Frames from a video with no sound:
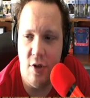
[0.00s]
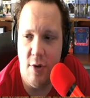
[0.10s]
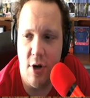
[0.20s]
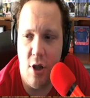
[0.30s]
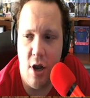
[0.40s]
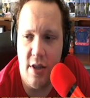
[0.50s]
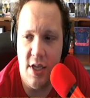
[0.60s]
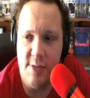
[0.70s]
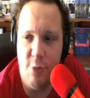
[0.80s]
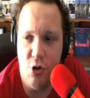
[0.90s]
You want to lock the
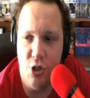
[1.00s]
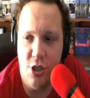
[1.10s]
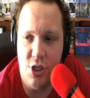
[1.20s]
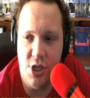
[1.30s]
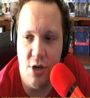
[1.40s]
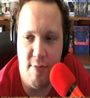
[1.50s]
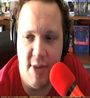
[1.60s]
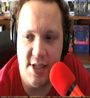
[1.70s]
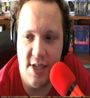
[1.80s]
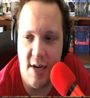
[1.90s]
exposure just so you don't
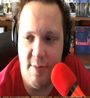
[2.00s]
mess that up